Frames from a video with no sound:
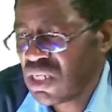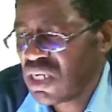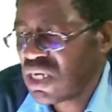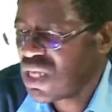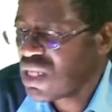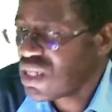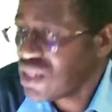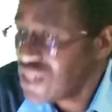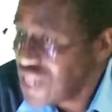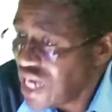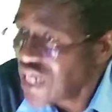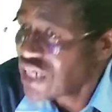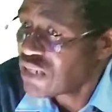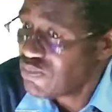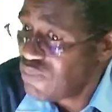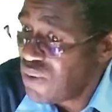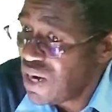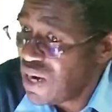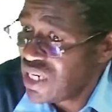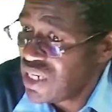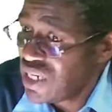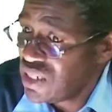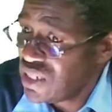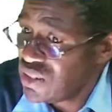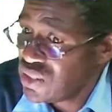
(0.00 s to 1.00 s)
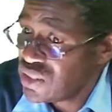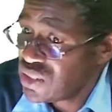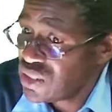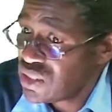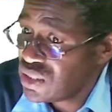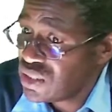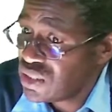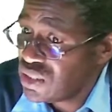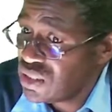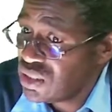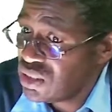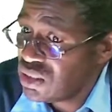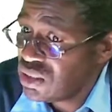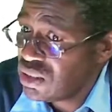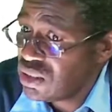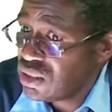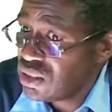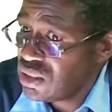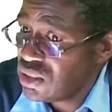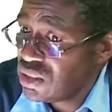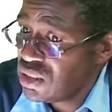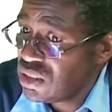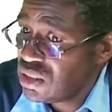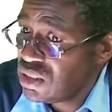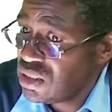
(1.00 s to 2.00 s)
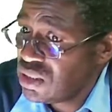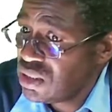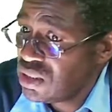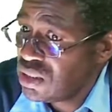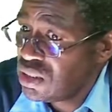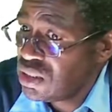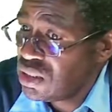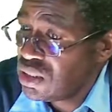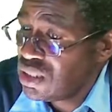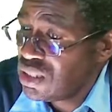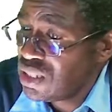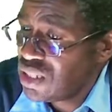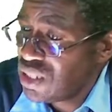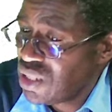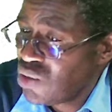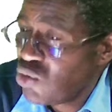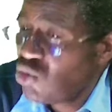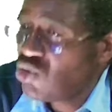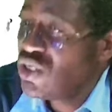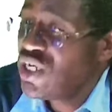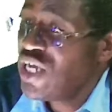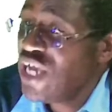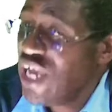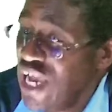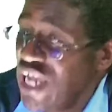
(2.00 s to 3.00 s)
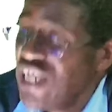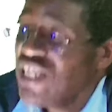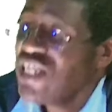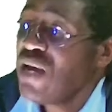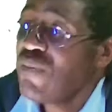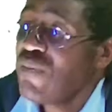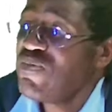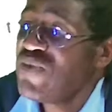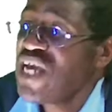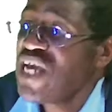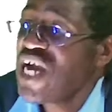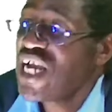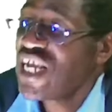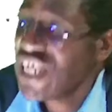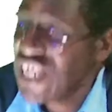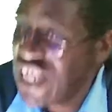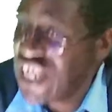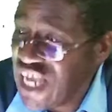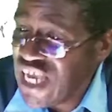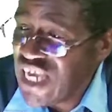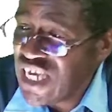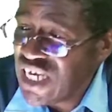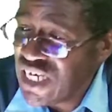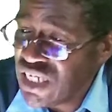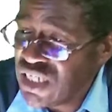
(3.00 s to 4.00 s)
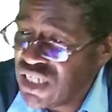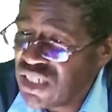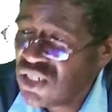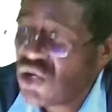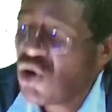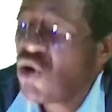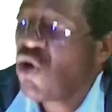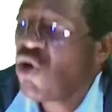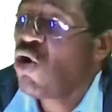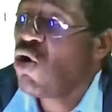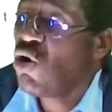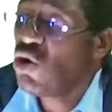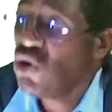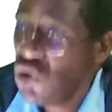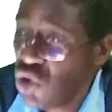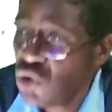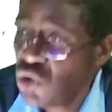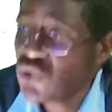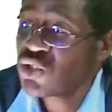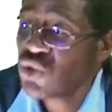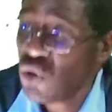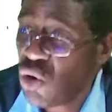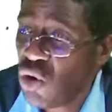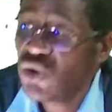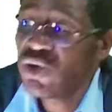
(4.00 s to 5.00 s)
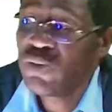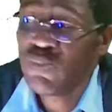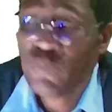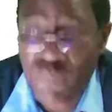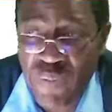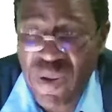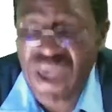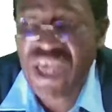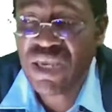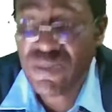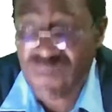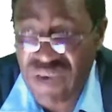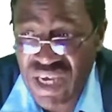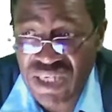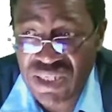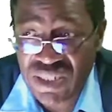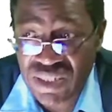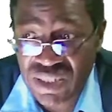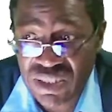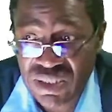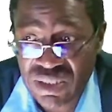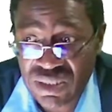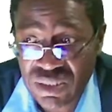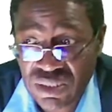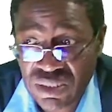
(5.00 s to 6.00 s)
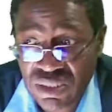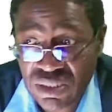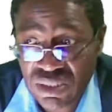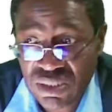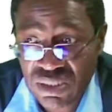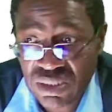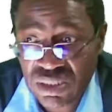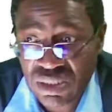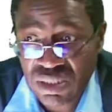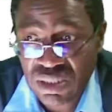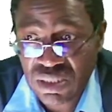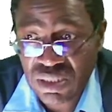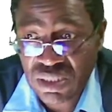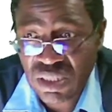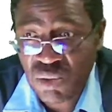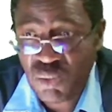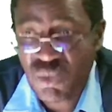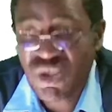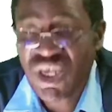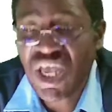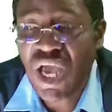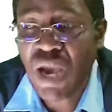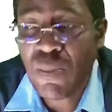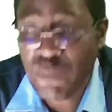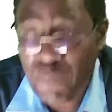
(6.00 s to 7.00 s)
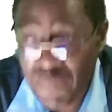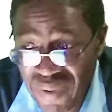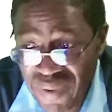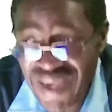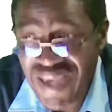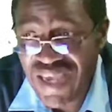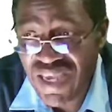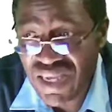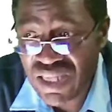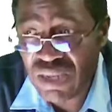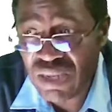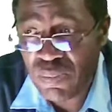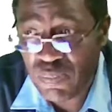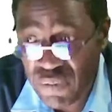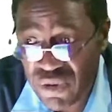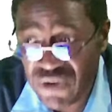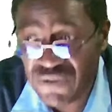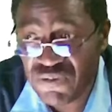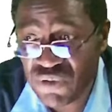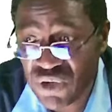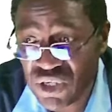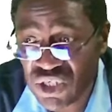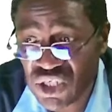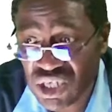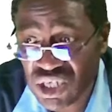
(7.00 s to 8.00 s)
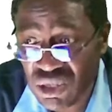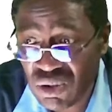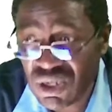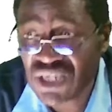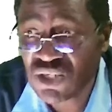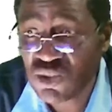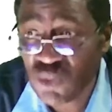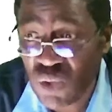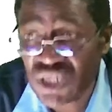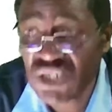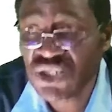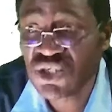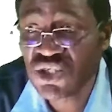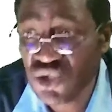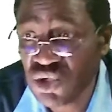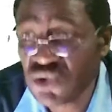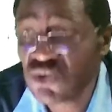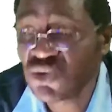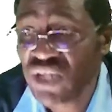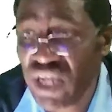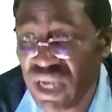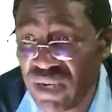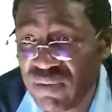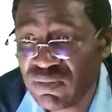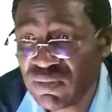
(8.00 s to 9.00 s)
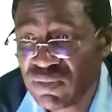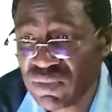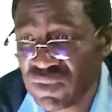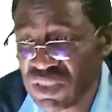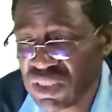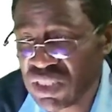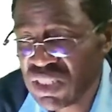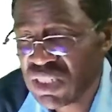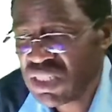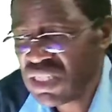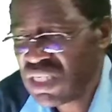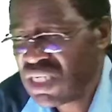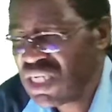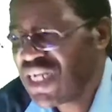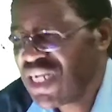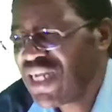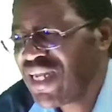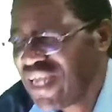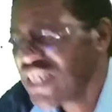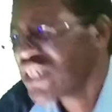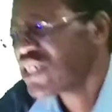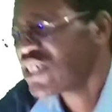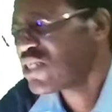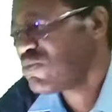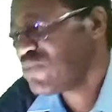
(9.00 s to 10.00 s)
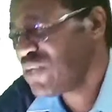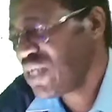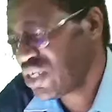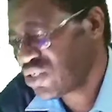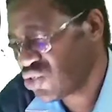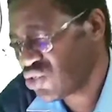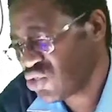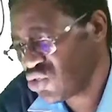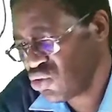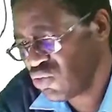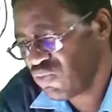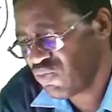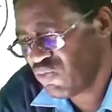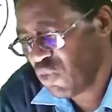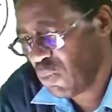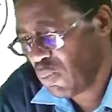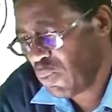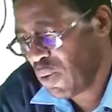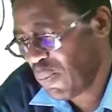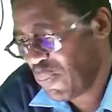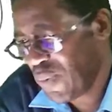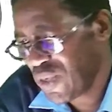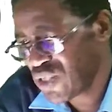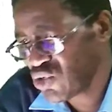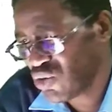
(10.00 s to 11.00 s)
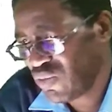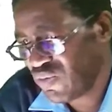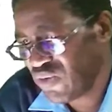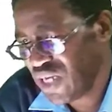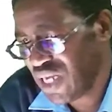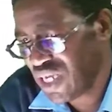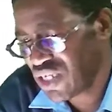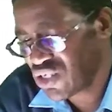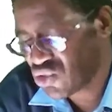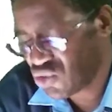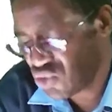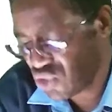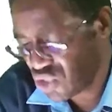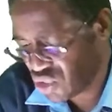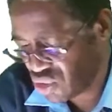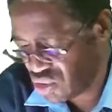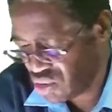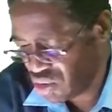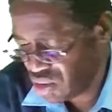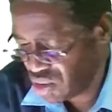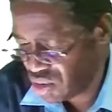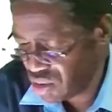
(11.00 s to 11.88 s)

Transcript: that balance could either be a gain or loss on payment. We are paying the preference shareholders what is due to them. Let me assume for purpose of illustration